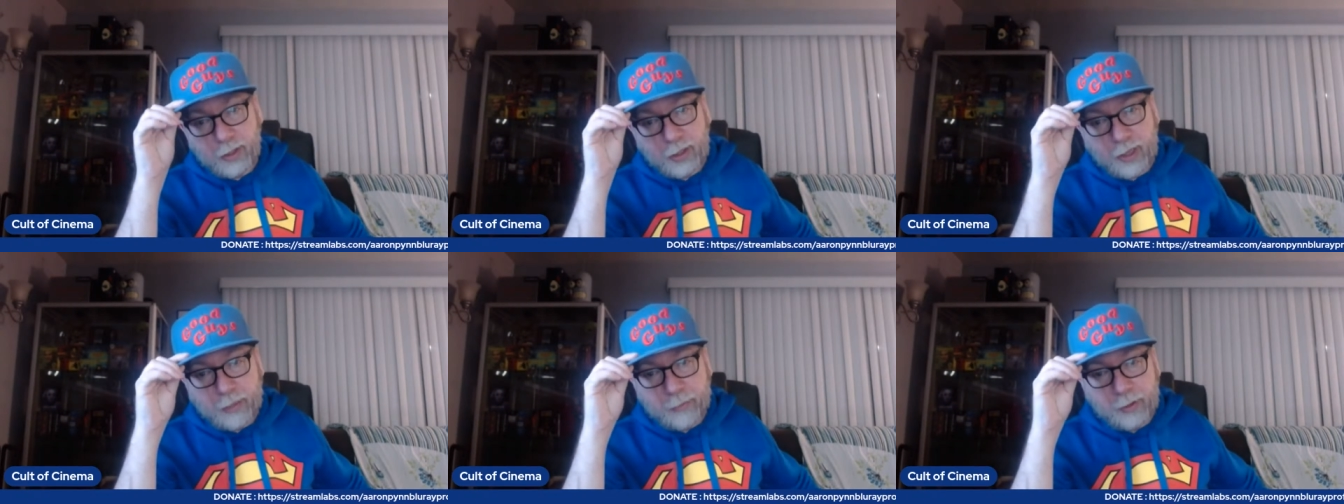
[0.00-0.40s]

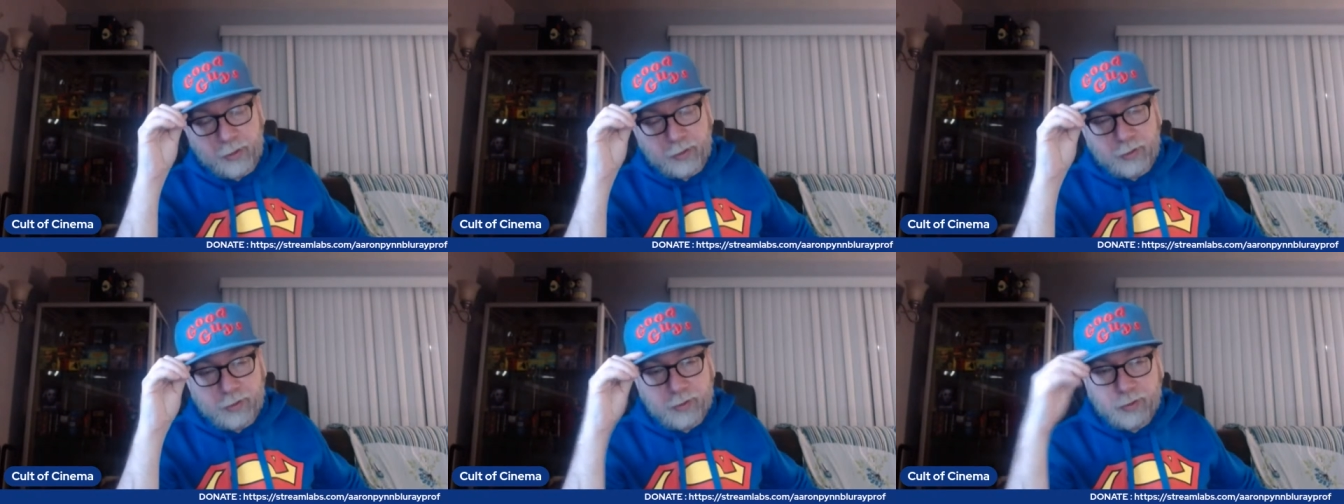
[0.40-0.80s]
I'm a
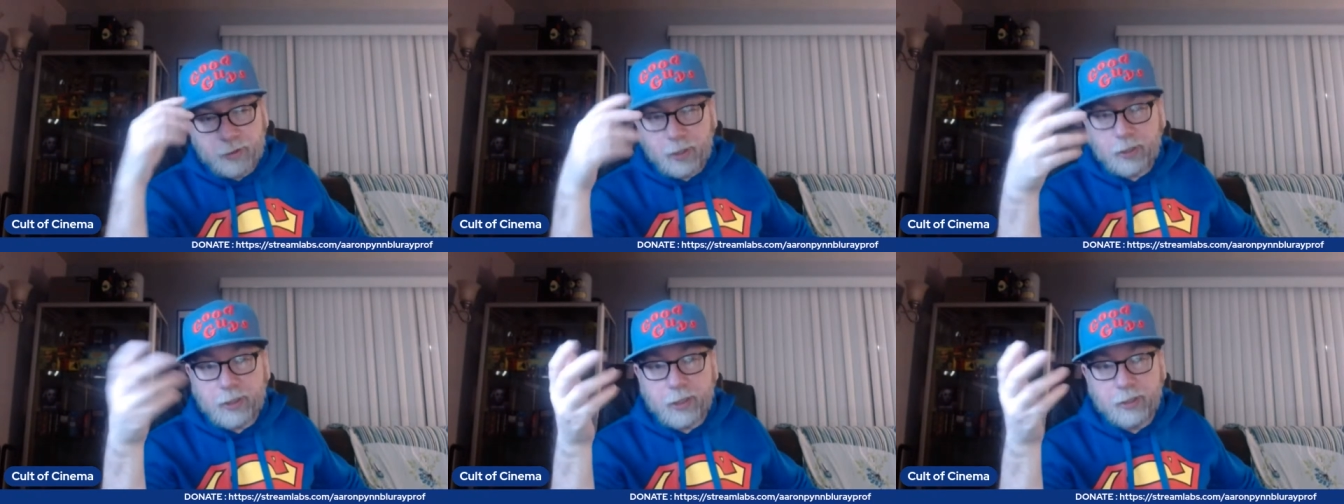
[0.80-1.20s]

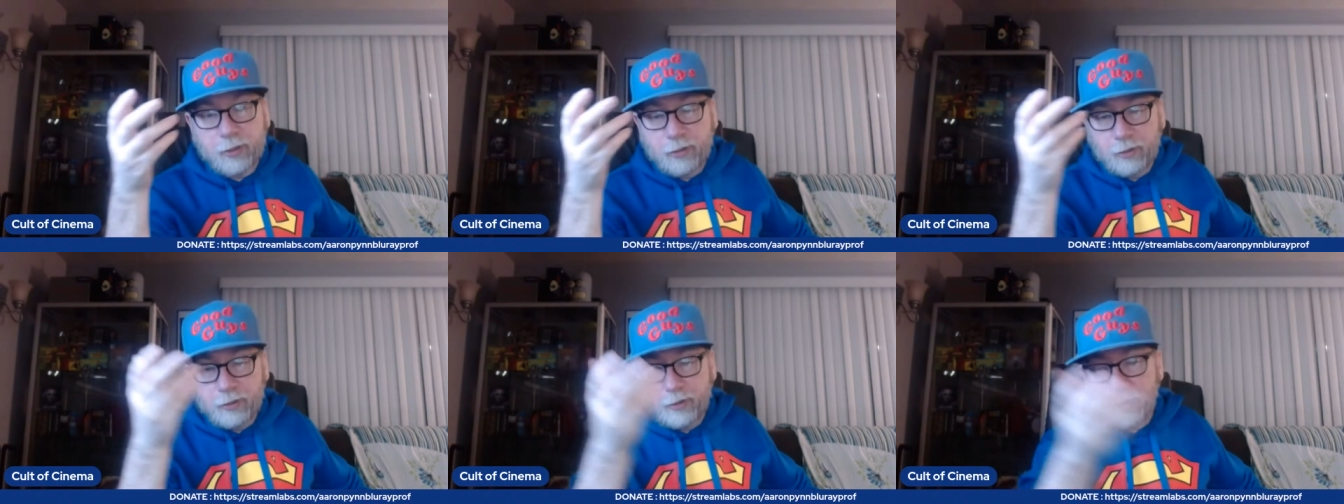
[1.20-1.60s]

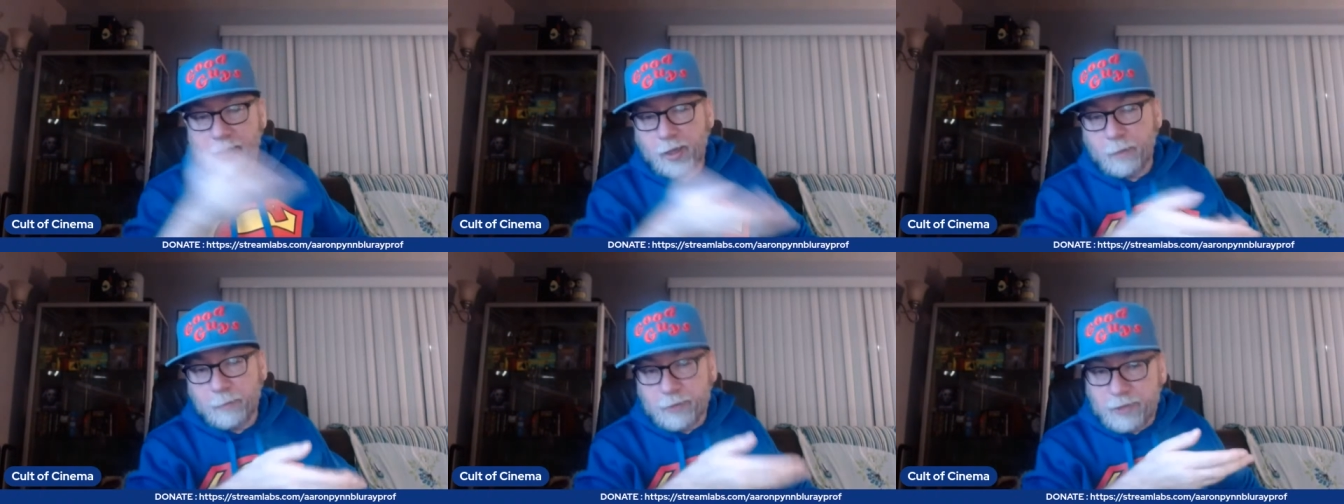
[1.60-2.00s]

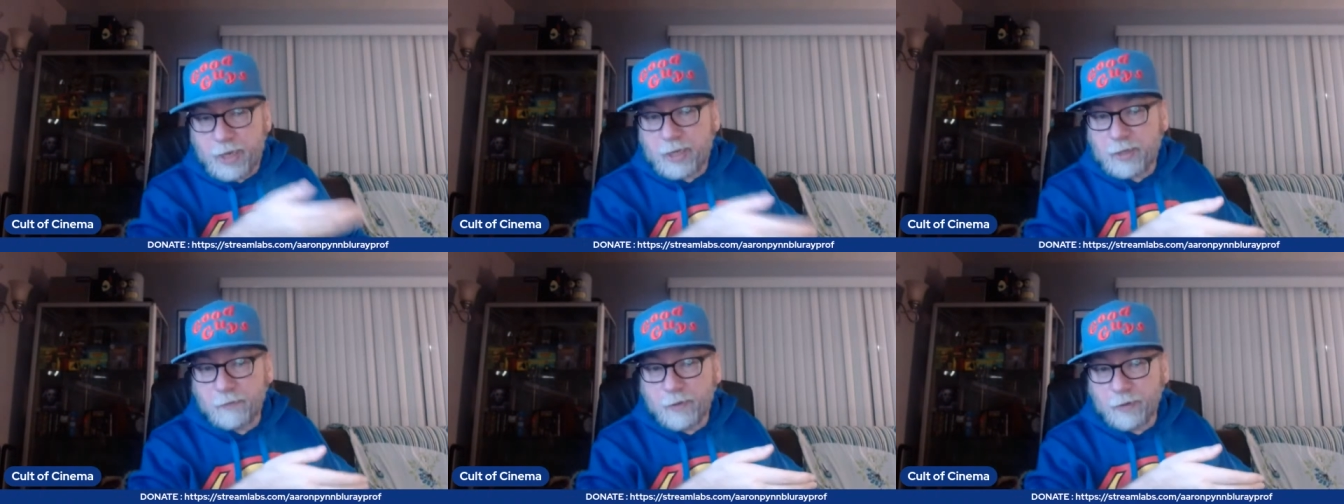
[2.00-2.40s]

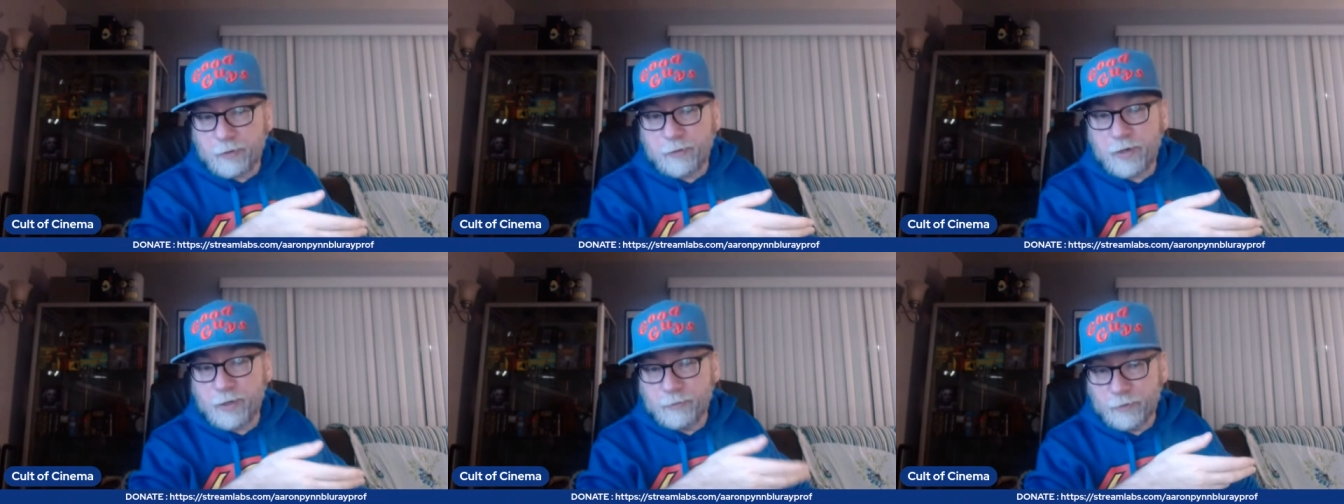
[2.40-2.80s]
jack of all
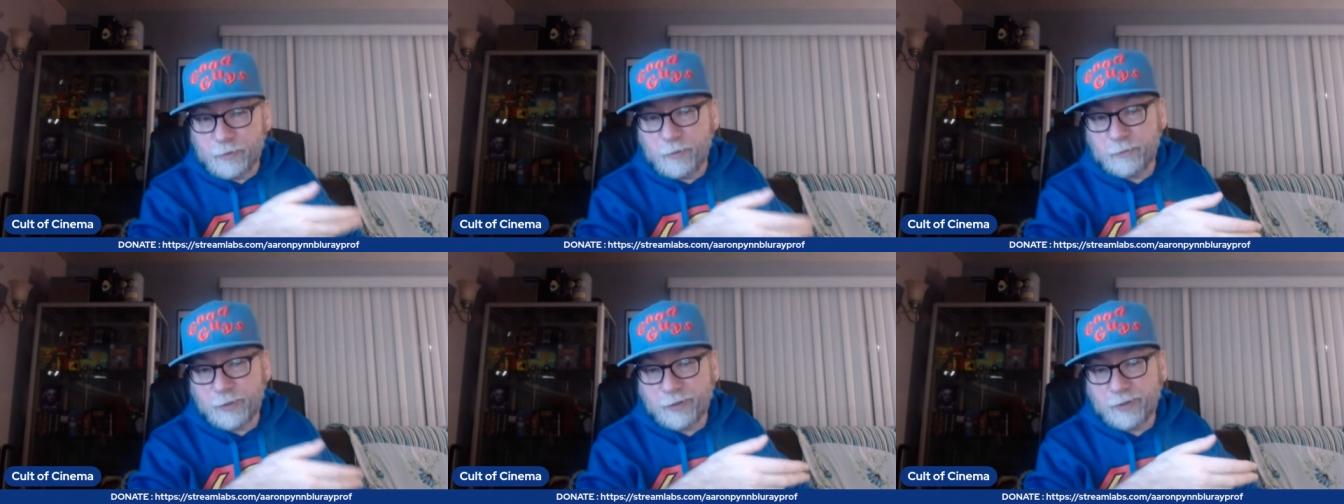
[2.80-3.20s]
trades when it
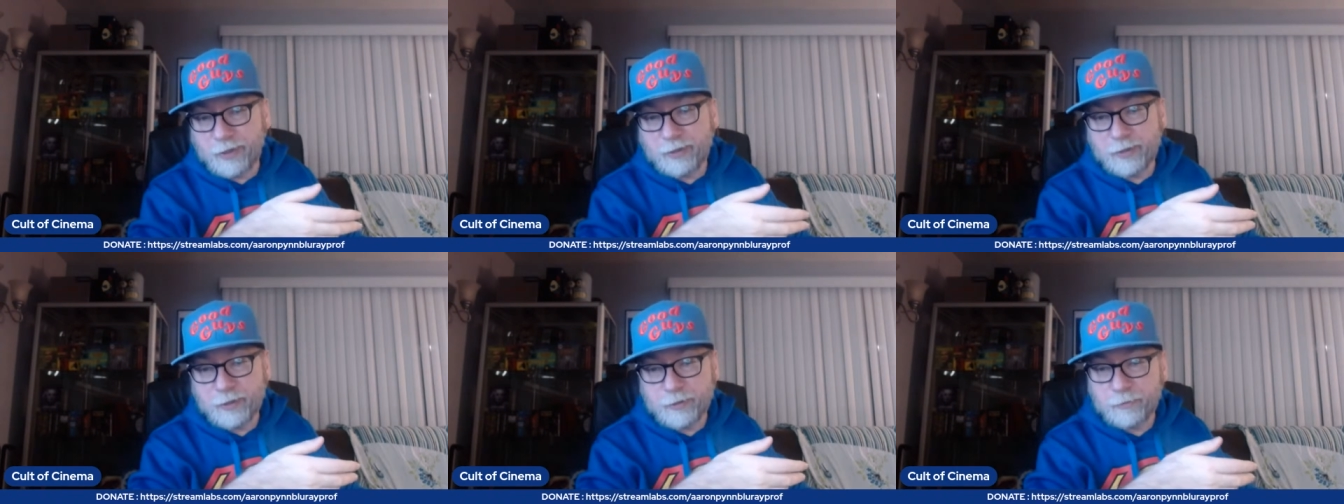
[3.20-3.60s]
comes to
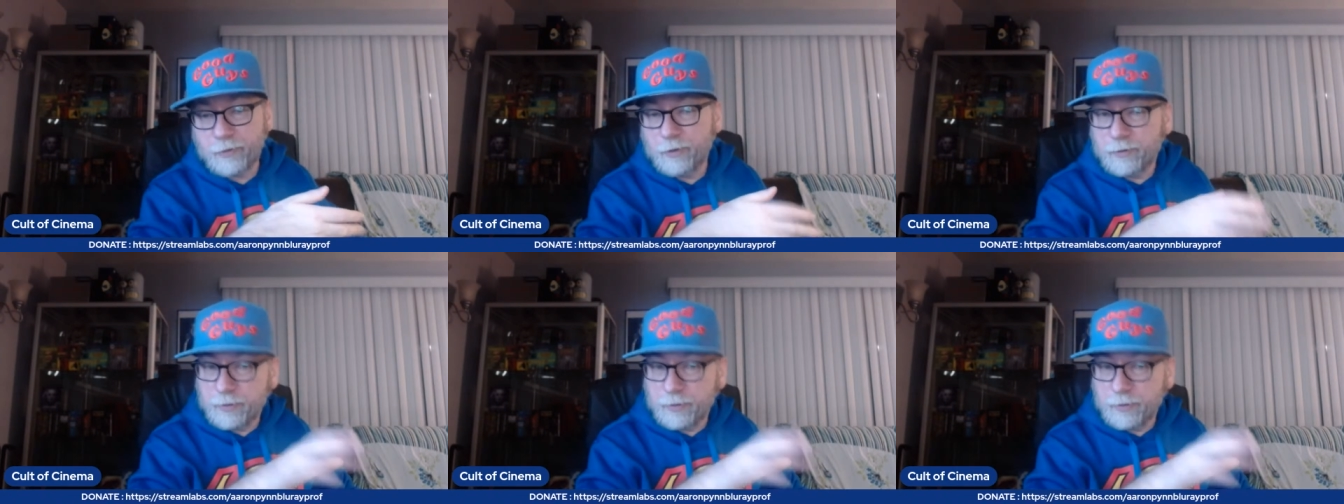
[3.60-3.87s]
collecting as well.